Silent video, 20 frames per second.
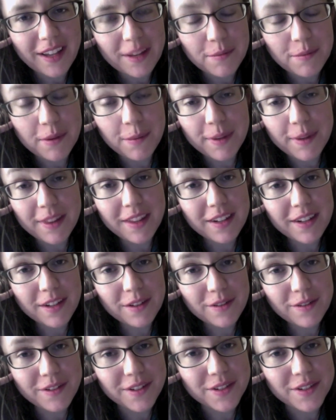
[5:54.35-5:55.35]
maybe the near
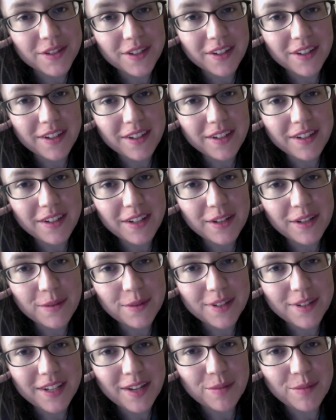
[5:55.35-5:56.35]
future, it
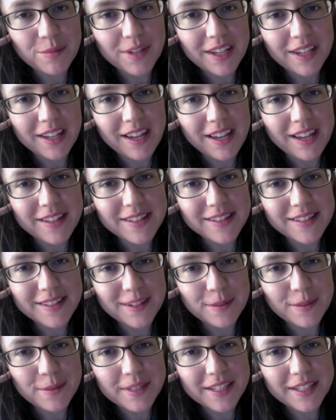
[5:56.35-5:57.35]
will not be as
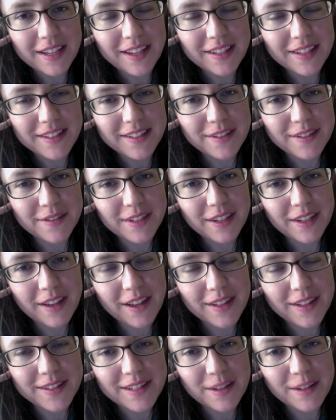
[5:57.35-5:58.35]
stigmatized of a
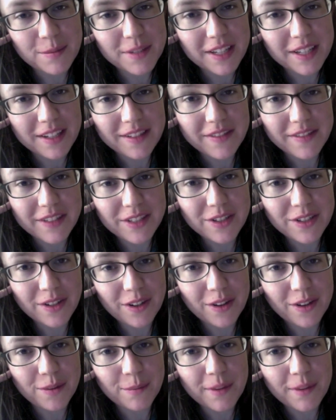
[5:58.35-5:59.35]
concept and of a
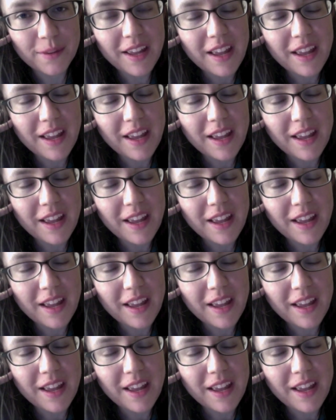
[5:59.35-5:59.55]
term